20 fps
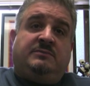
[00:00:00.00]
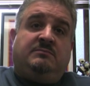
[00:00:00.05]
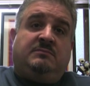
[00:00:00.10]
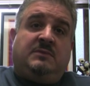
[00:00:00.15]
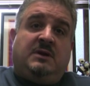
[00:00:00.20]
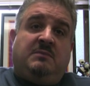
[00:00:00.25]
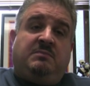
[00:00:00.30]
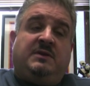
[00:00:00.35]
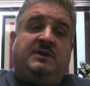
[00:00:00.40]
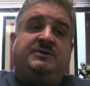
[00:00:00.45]
I
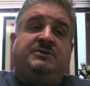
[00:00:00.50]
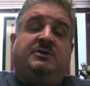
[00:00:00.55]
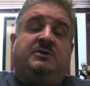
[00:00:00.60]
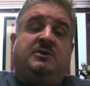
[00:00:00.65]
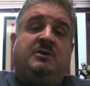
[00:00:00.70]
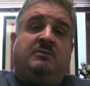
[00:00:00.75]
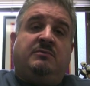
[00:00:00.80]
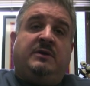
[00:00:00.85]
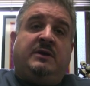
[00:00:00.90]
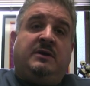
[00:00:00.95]
bless your
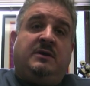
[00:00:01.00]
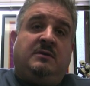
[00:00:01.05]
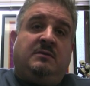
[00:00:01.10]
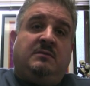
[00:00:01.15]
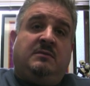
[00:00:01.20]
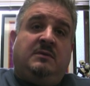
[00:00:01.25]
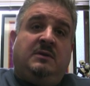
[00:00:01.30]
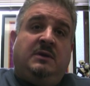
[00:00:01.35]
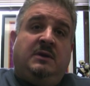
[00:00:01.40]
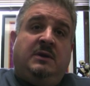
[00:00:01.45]
career,
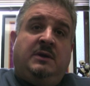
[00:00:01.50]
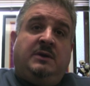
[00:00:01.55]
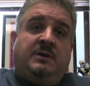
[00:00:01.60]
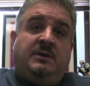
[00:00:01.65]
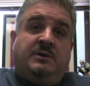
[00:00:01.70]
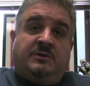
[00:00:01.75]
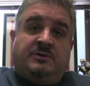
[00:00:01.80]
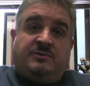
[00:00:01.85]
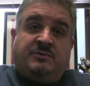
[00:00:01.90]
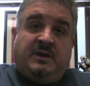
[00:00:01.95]
your
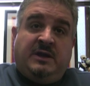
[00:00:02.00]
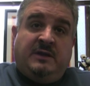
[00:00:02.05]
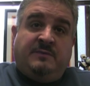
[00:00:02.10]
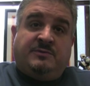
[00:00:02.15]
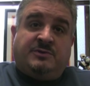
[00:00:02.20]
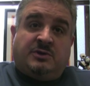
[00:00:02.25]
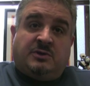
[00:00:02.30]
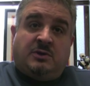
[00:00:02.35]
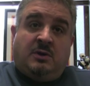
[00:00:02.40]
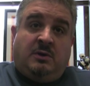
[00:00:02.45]
dreams,
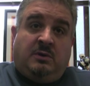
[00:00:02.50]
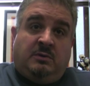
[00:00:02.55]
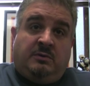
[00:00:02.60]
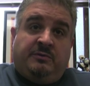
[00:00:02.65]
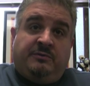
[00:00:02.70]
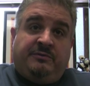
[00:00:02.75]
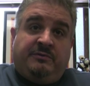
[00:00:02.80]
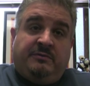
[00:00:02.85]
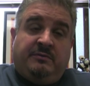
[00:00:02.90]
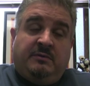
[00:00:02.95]
your
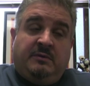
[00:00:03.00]
goals.